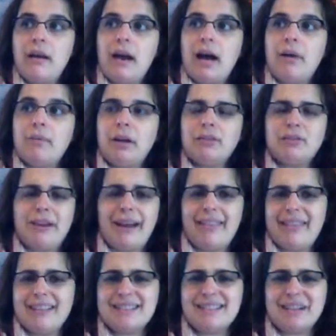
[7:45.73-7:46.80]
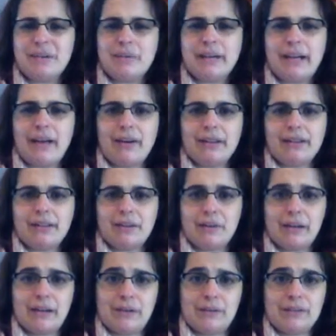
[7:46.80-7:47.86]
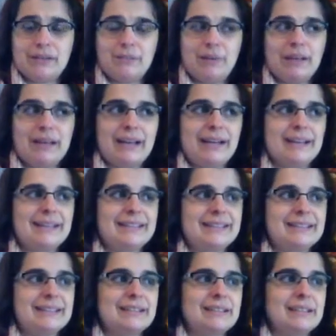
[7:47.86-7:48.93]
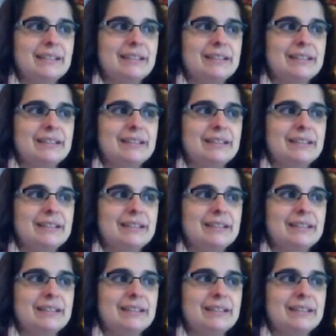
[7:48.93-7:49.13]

I'm not sure how that's going to work out at the new house, because,